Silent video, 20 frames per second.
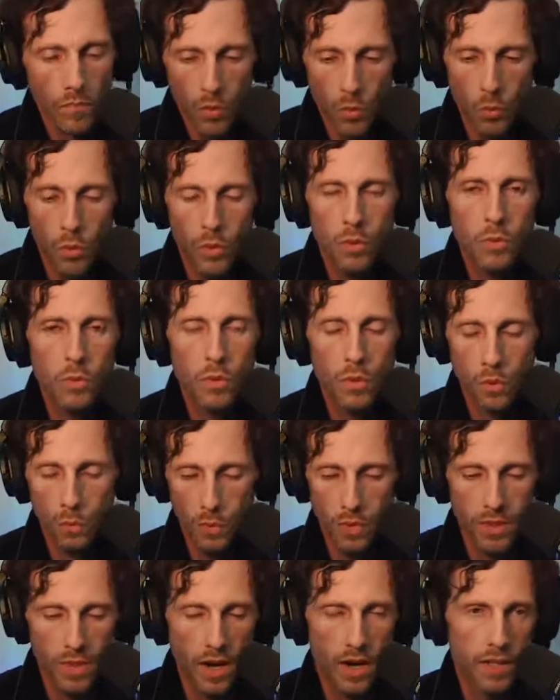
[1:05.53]
When
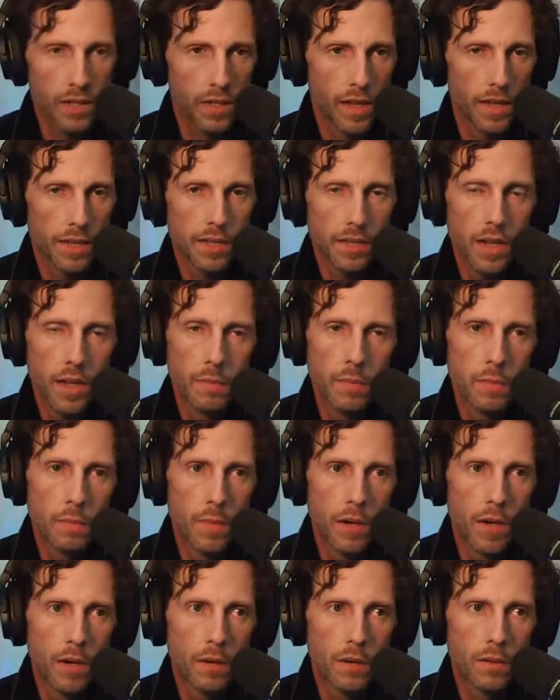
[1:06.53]
we talked last time
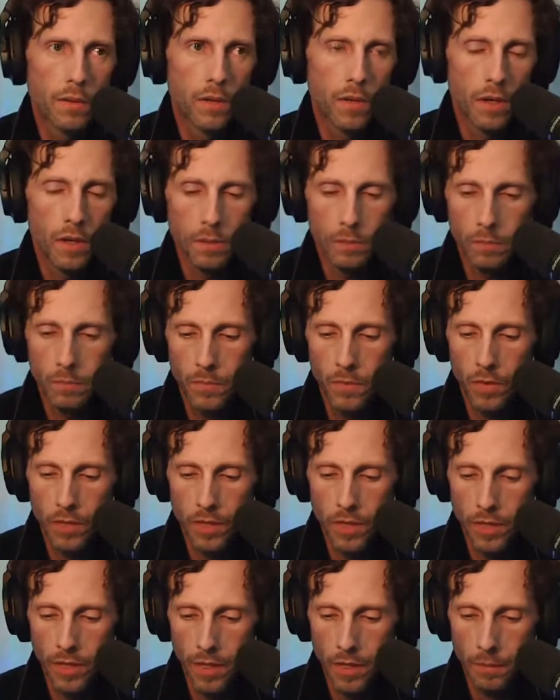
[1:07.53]
about
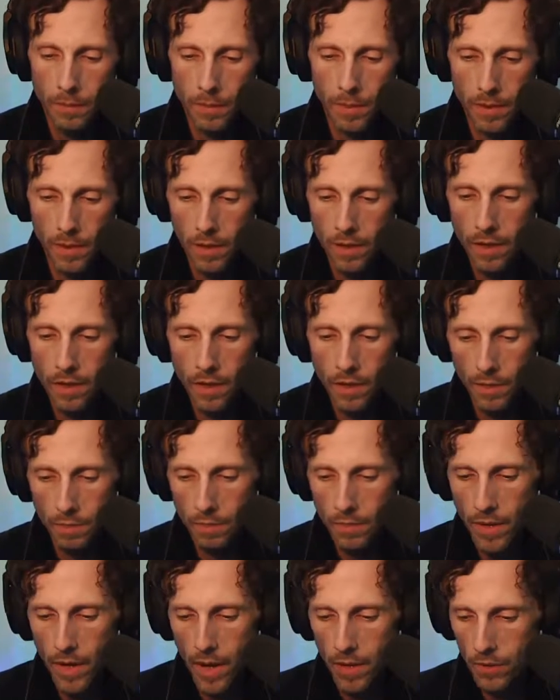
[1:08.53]
looking up
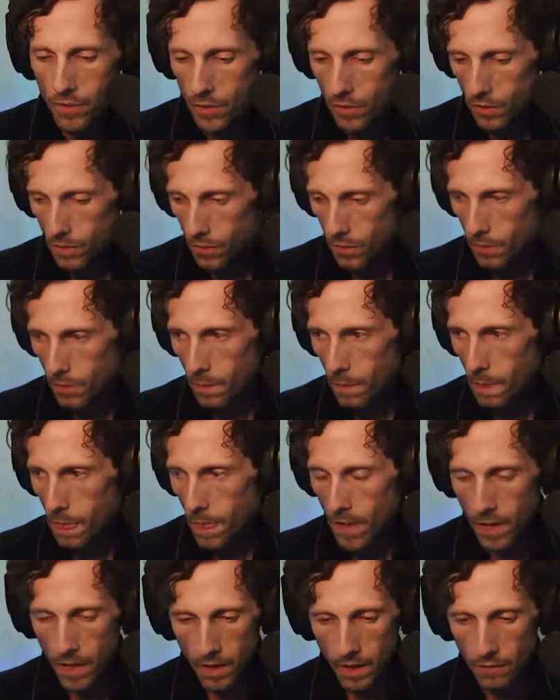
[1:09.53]
how to
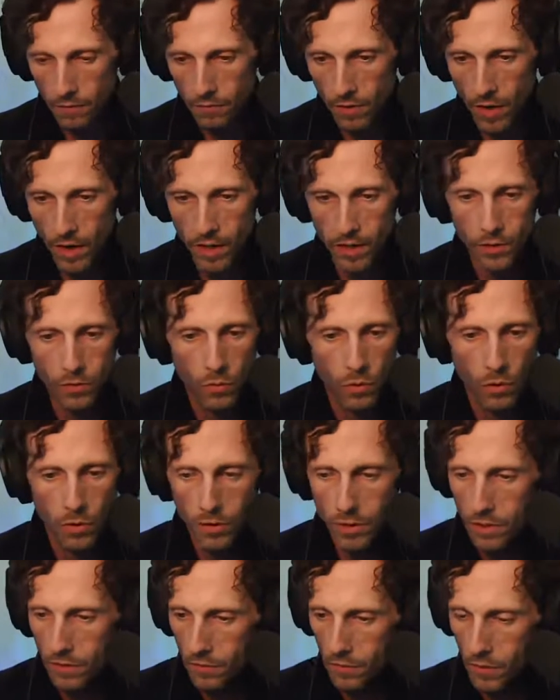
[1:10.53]
find
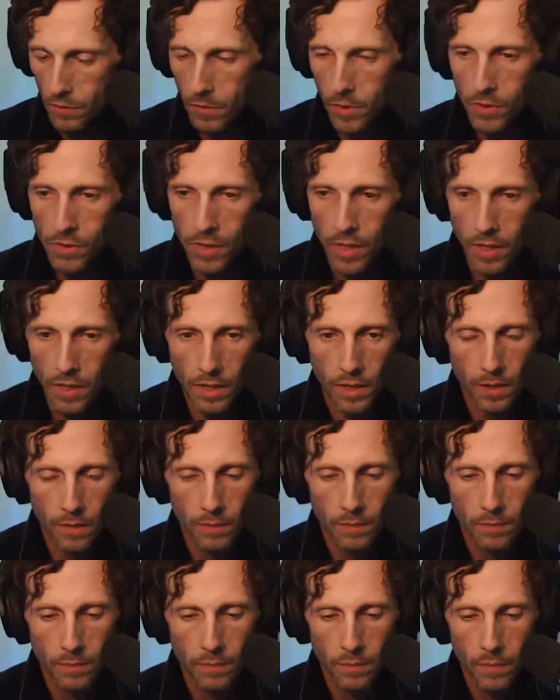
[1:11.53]
royalty-free music
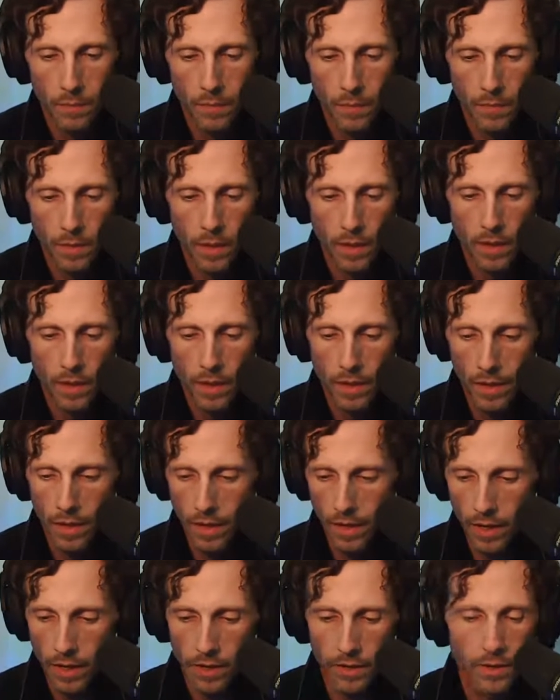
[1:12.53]

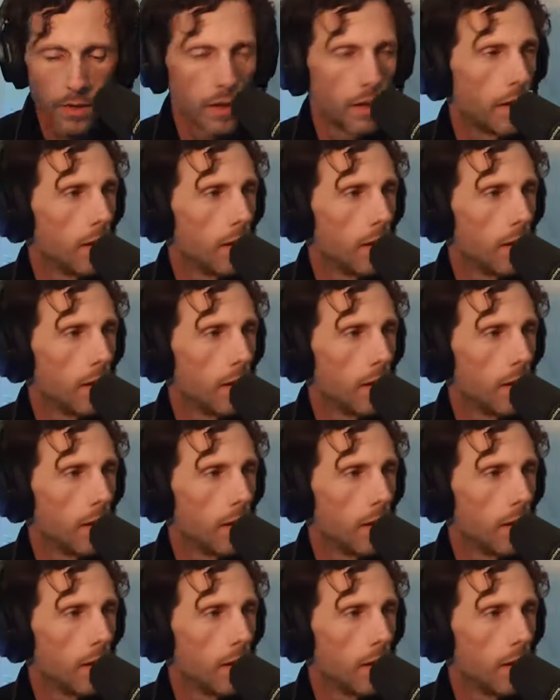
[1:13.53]
and